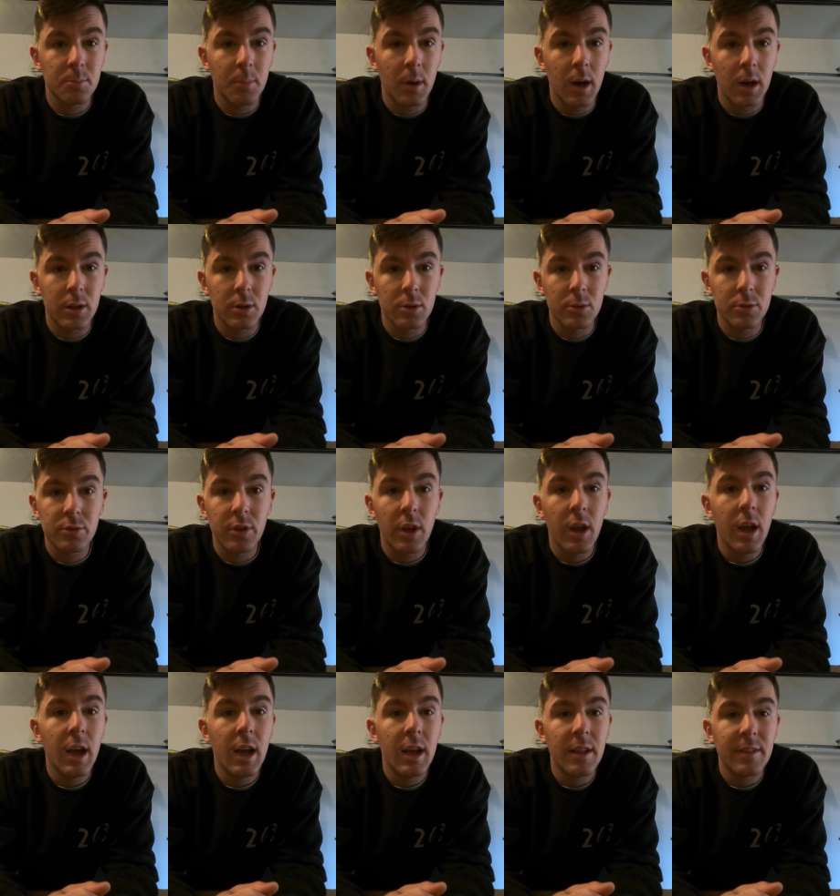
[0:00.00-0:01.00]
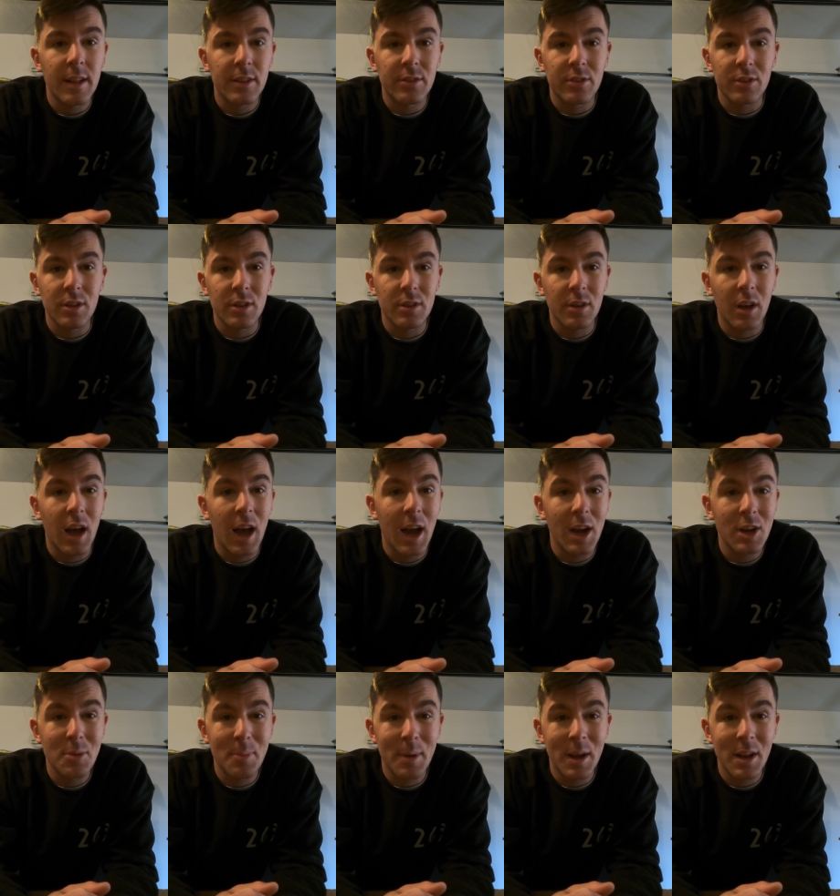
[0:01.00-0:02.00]
mottos. That's a
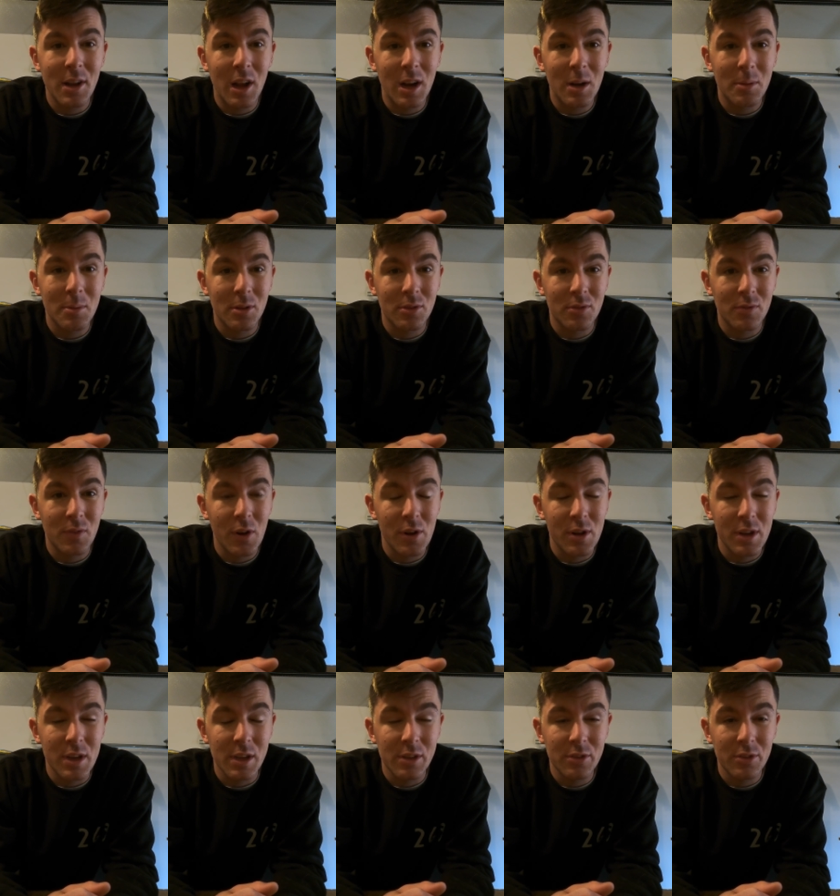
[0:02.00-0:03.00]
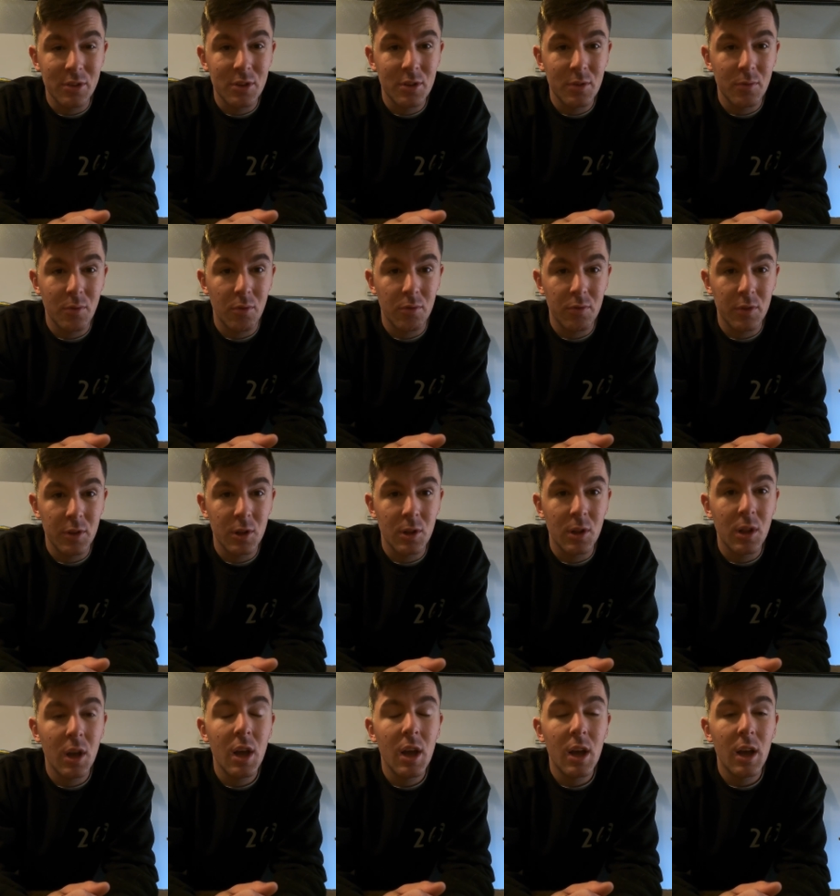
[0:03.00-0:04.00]
high demand item that's very easy to
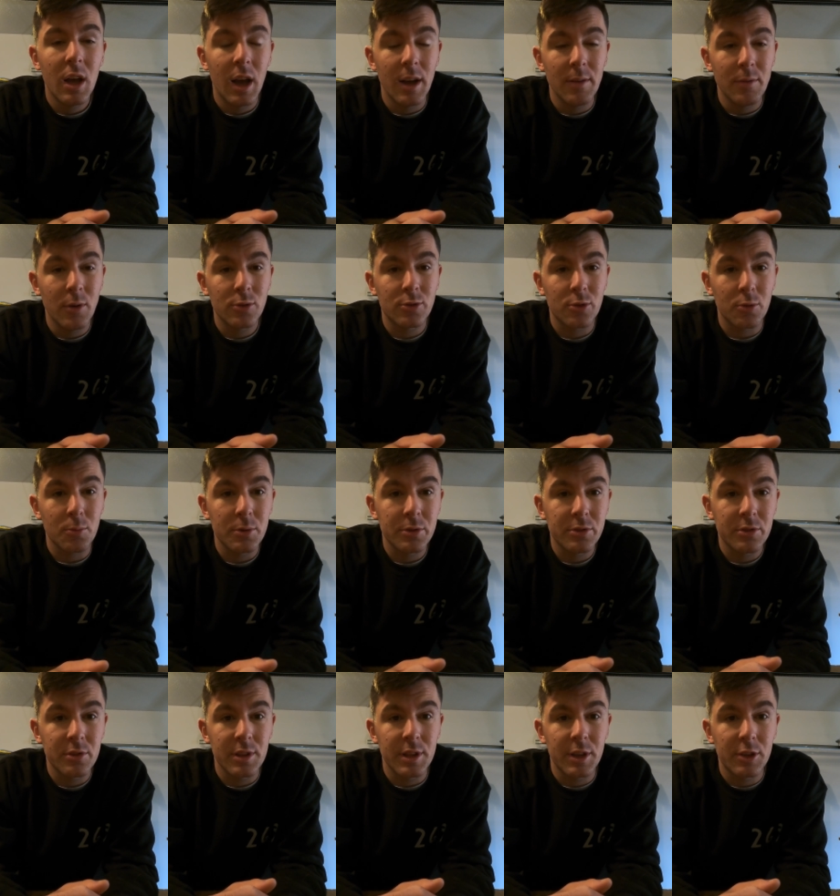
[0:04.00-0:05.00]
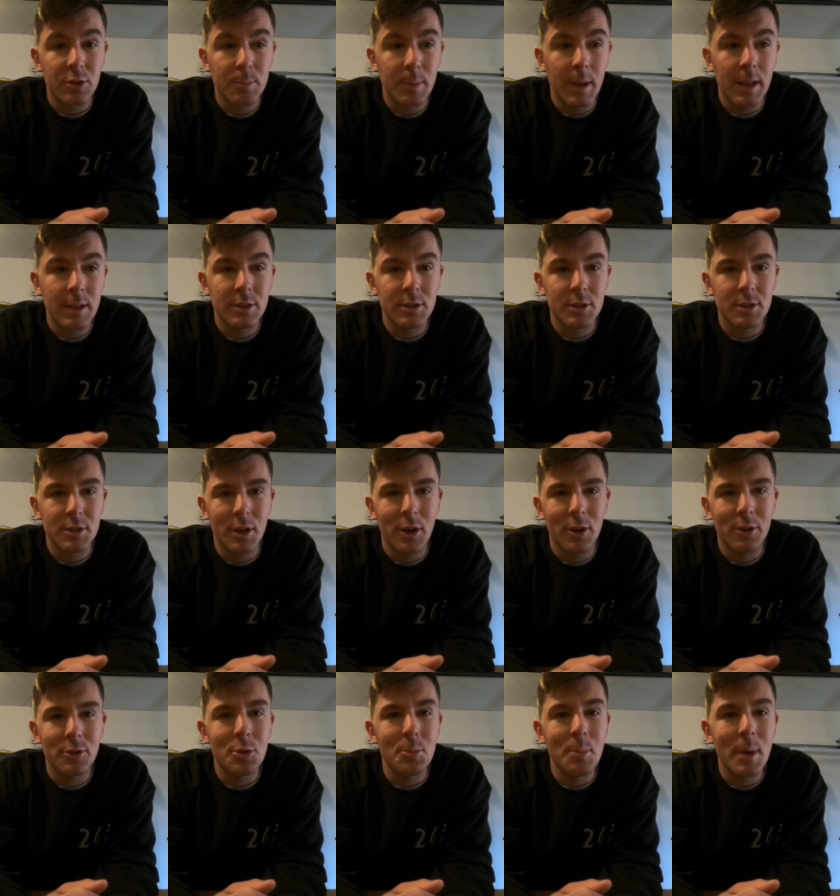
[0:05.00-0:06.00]
fulfill. I've also recently expanded it
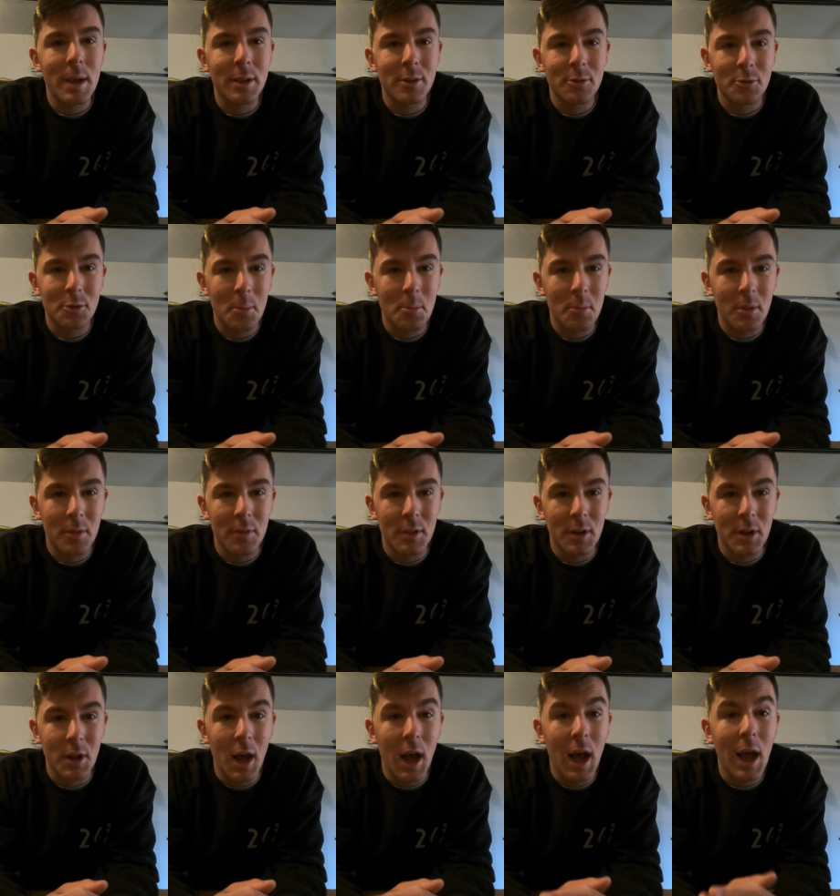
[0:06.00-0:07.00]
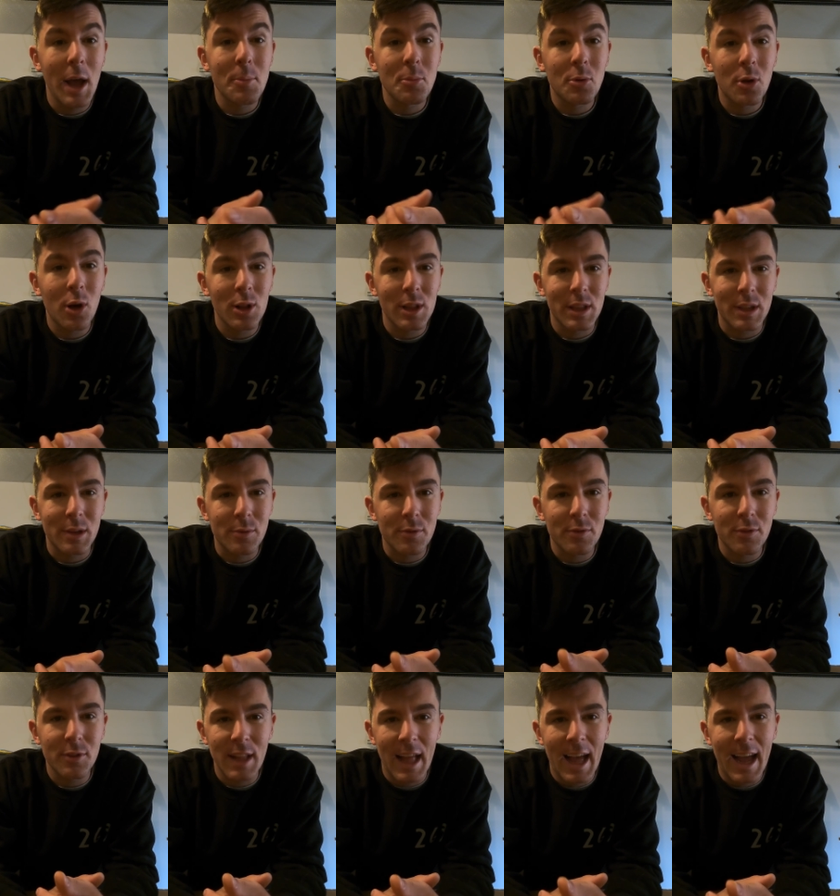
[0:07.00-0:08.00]
onto making something that I'm calling
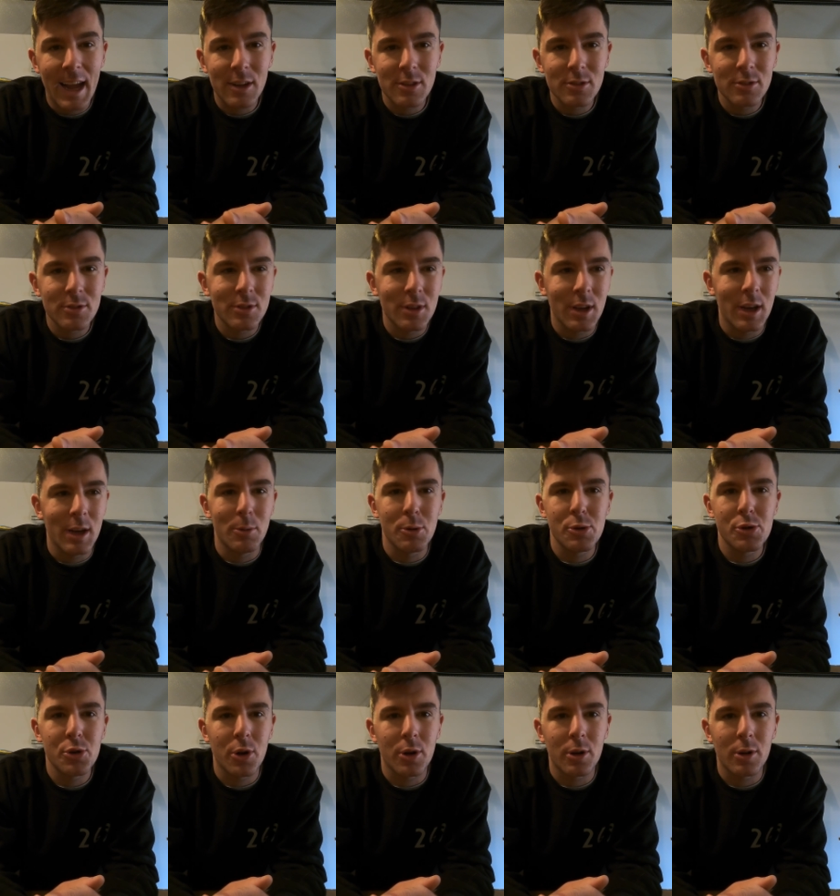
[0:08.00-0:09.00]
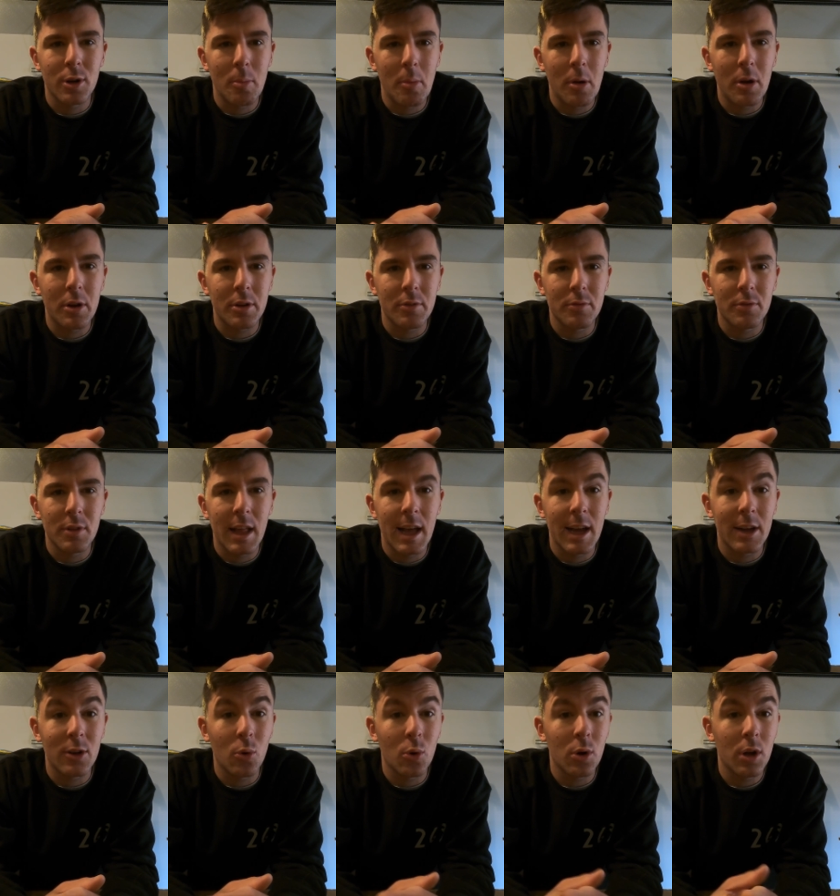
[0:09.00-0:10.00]
flags, which are American
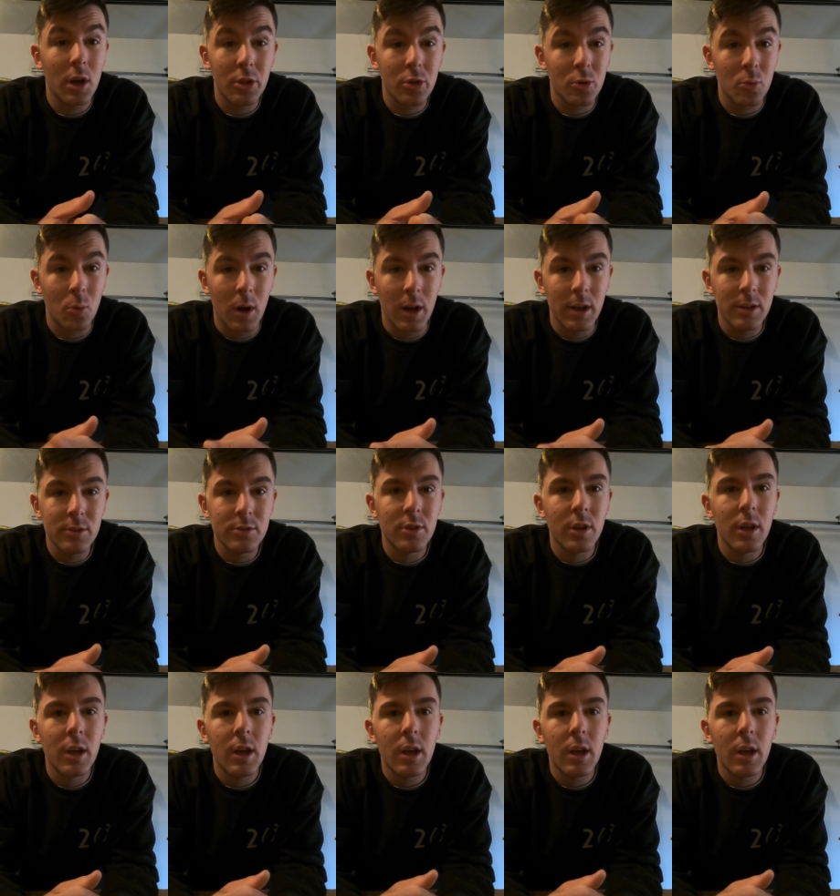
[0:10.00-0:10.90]
flag or otherwise